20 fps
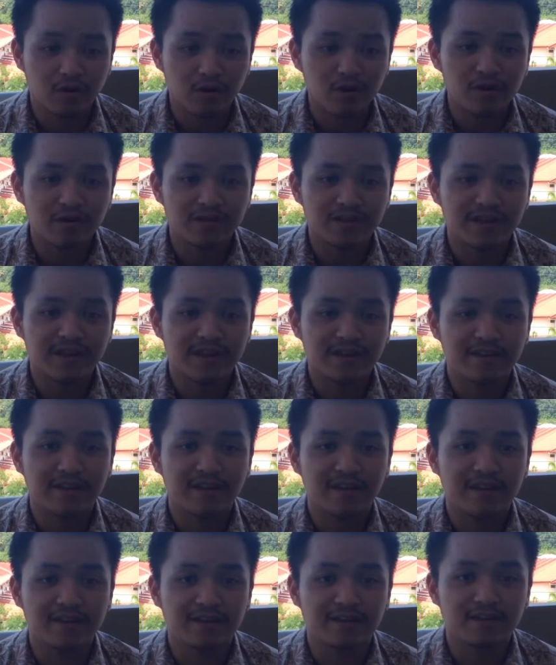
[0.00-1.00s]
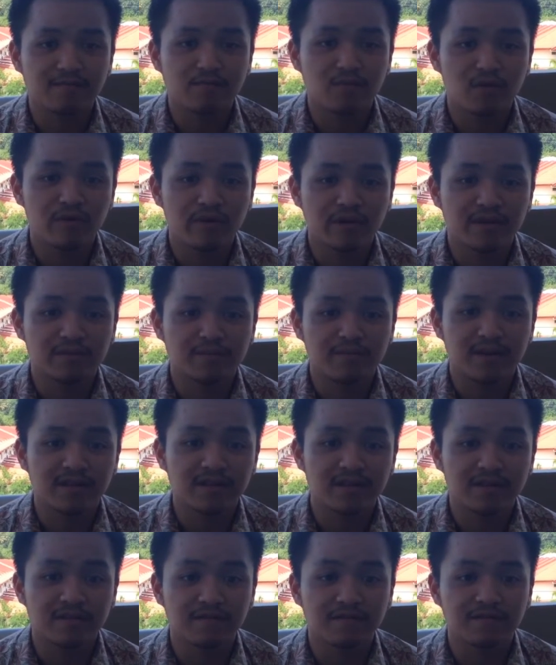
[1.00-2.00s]
Gold, on the other hand, is more
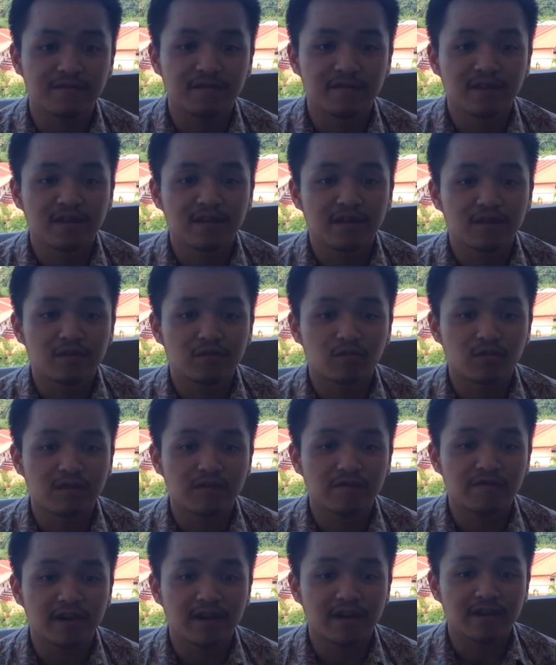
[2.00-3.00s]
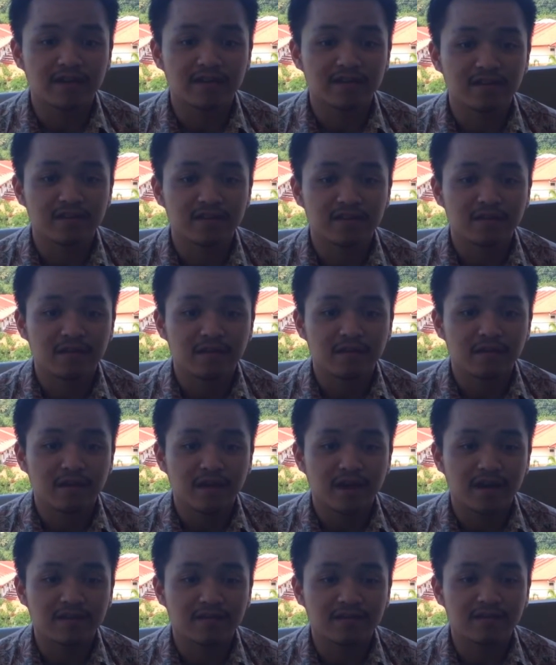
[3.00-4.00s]
expensive to invest,
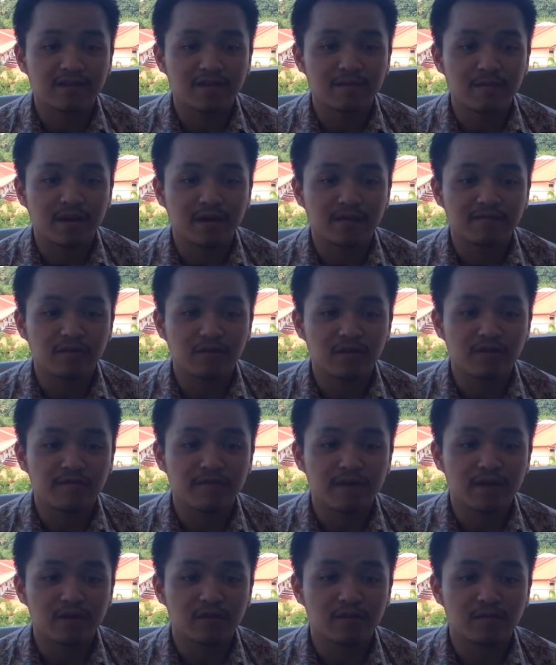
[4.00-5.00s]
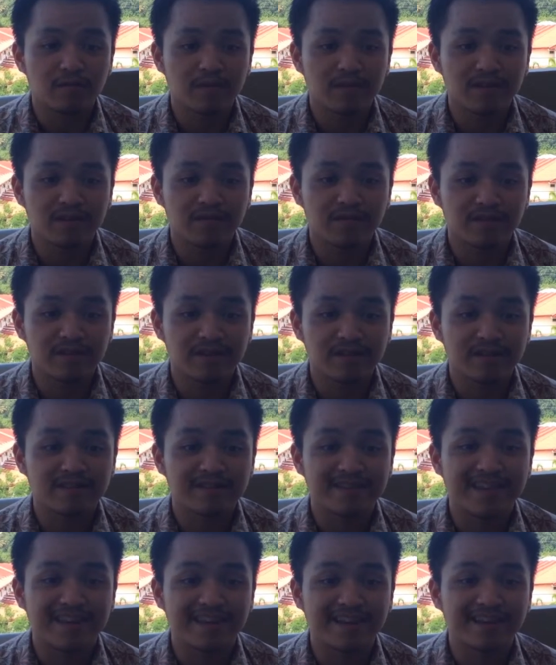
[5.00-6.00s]
as the demand for the value material
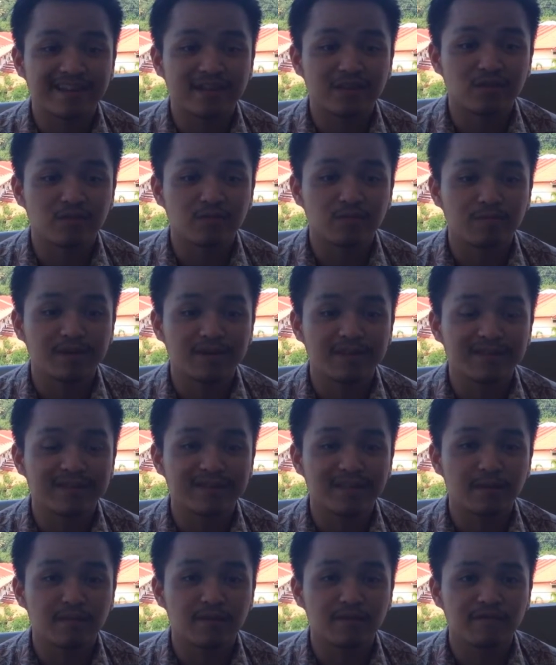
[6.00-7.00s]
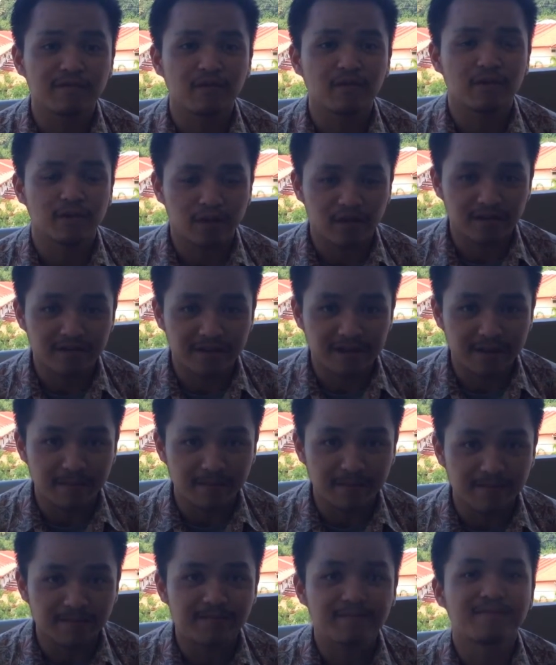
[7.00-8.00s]
is likely to be stable for a long time.
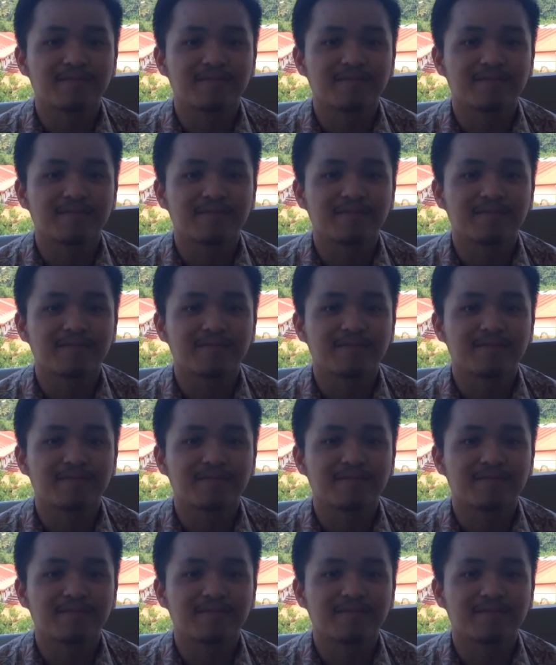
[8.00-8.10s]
